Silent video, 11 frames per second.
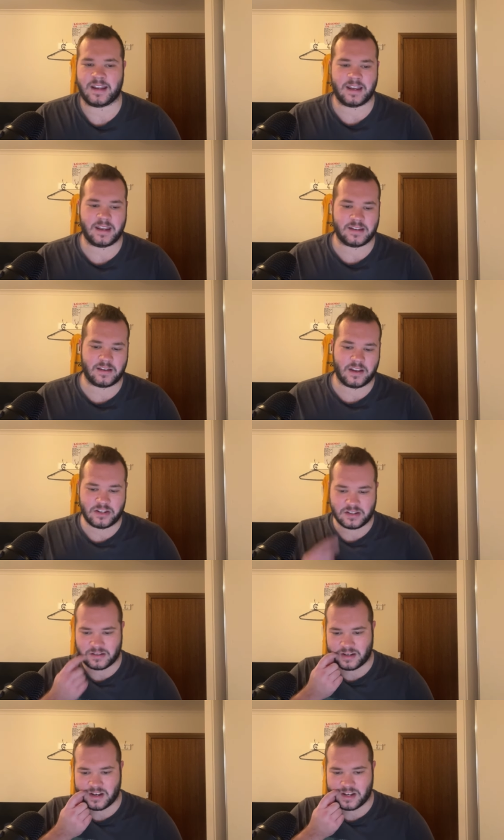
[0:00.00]
It's
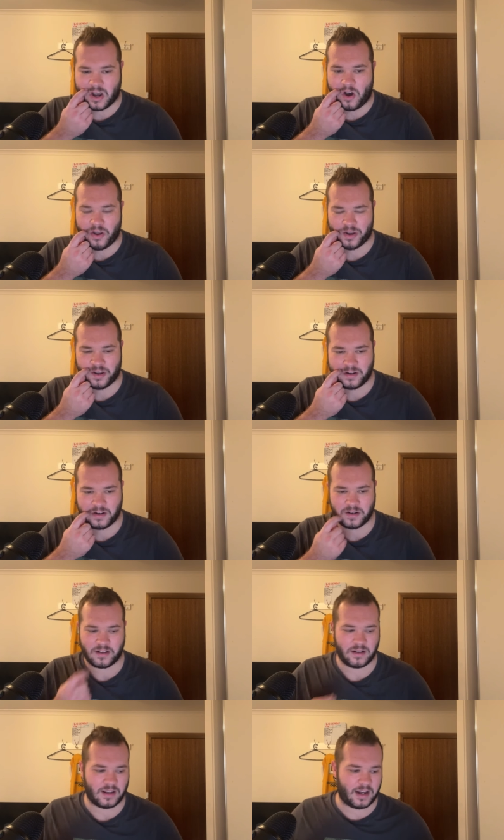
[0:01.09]
just odd.
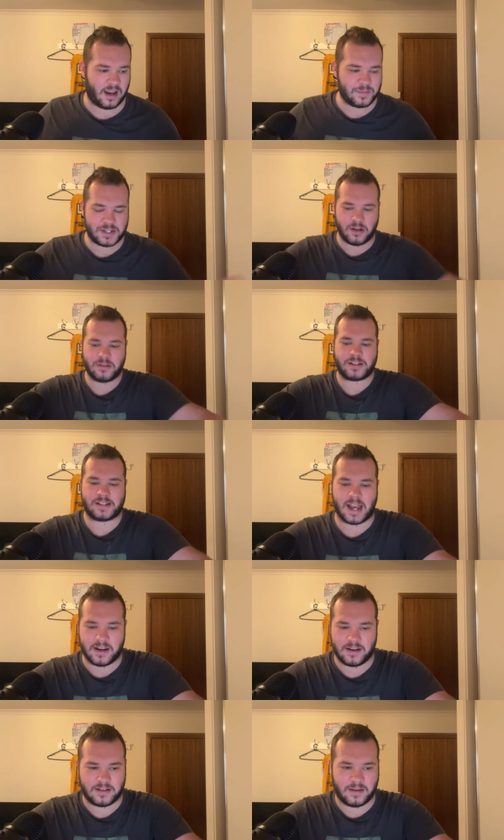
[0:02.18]
Like, I'm so
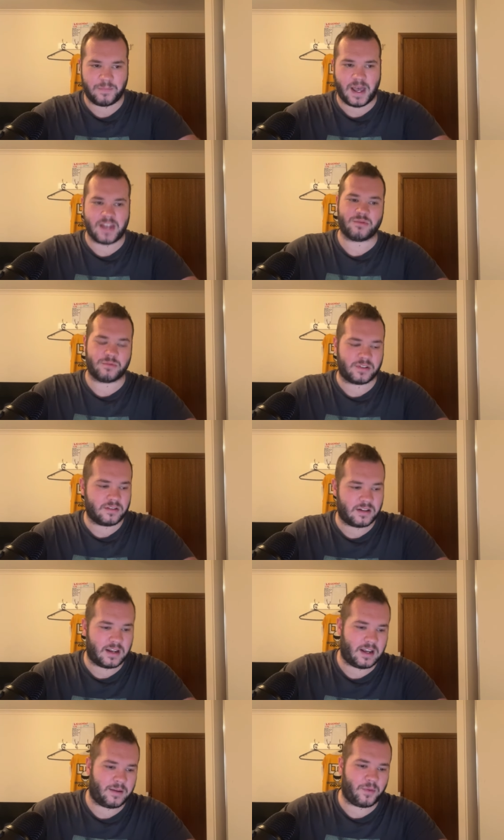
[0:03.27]
stunned and puzzled
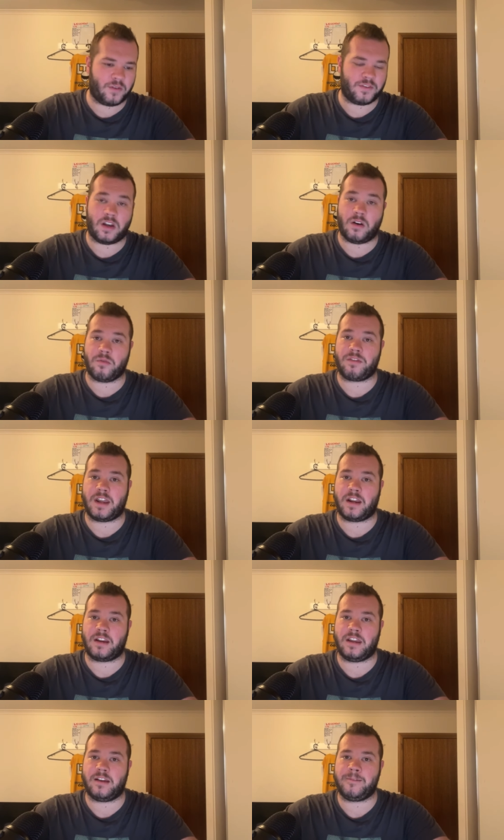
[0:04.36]
over the whole
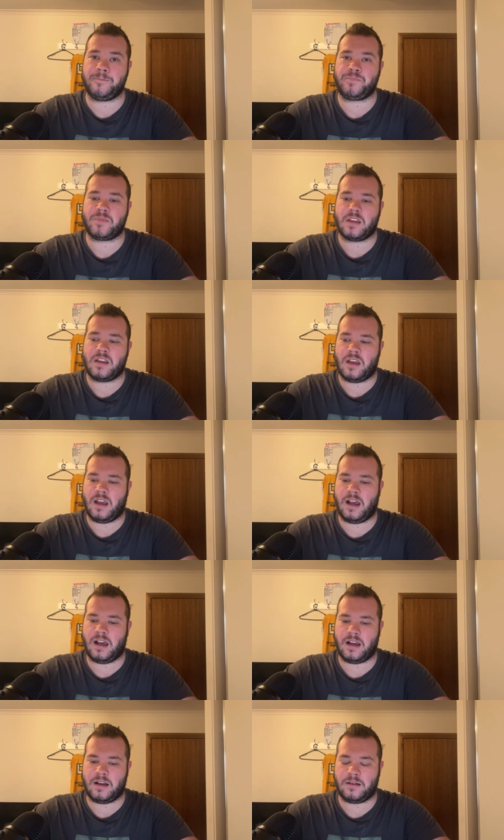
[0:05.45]
thing here.
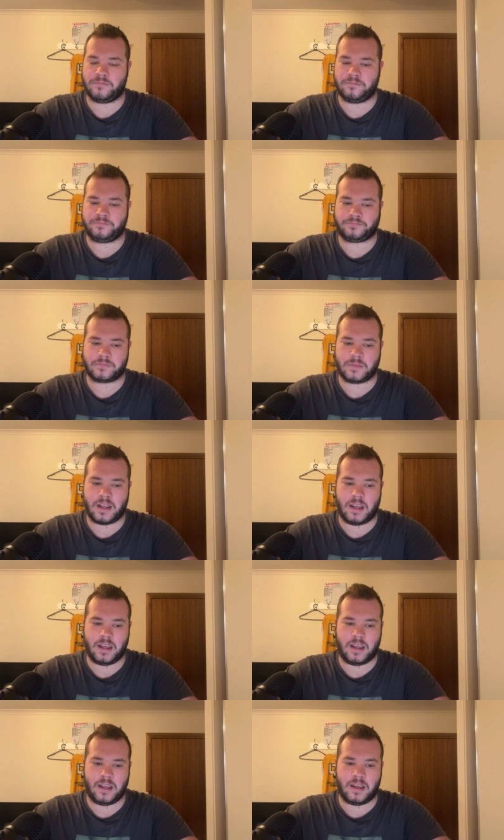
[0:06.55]
And
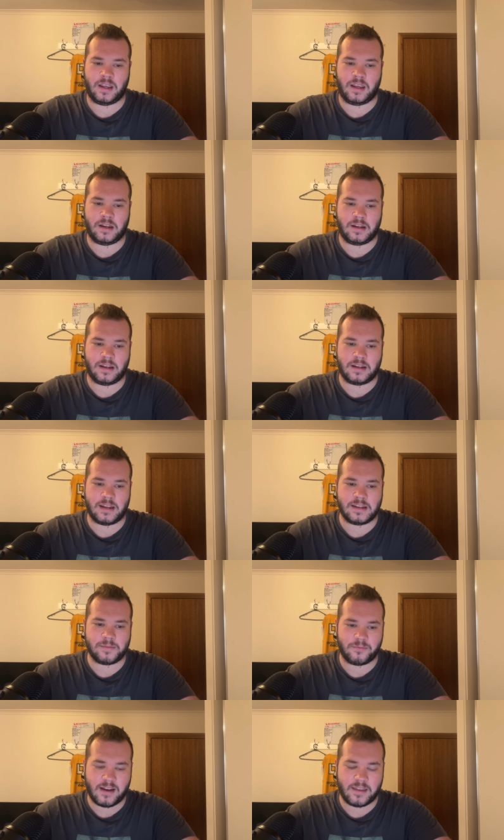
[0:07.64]
it
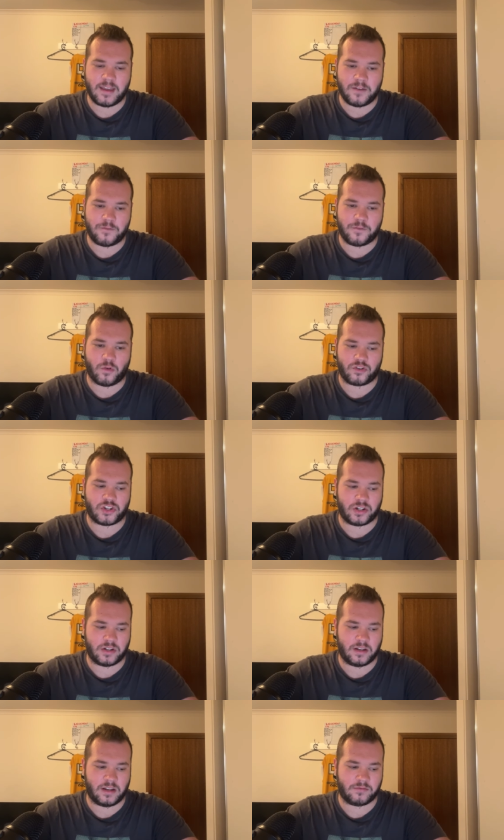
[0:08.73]
is rather
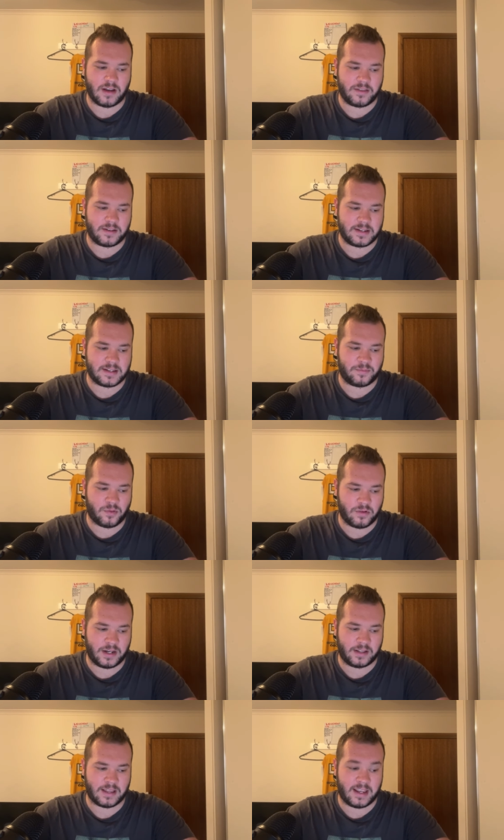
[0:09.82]
unfortunate and rather
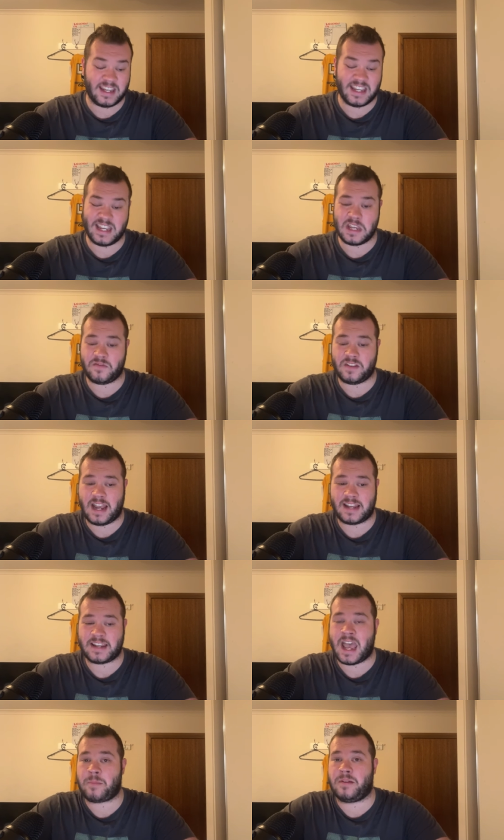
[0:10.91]
disappointing that it even had
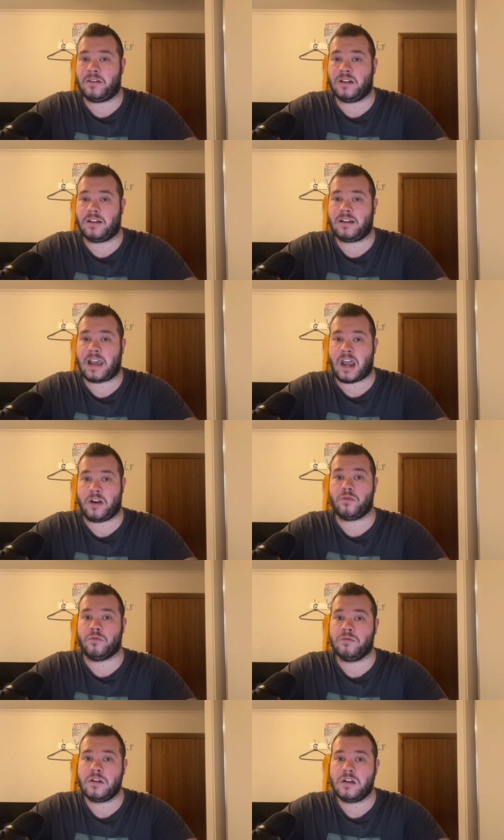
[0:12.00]
to happen at
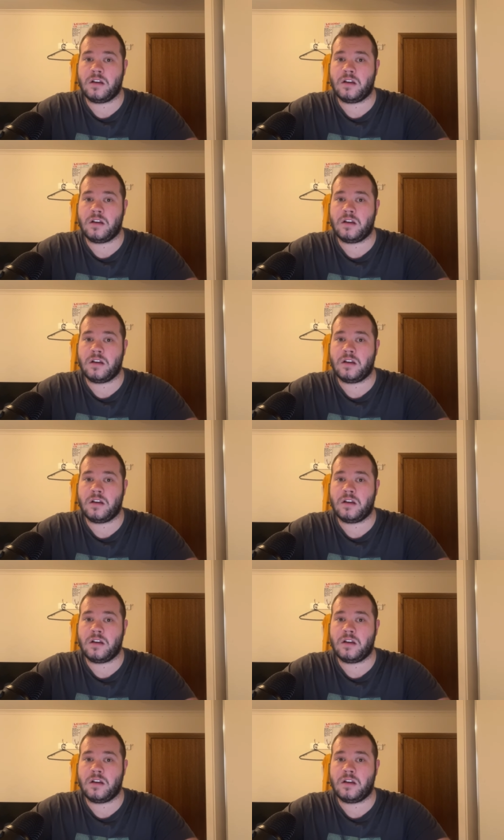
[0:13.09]
all.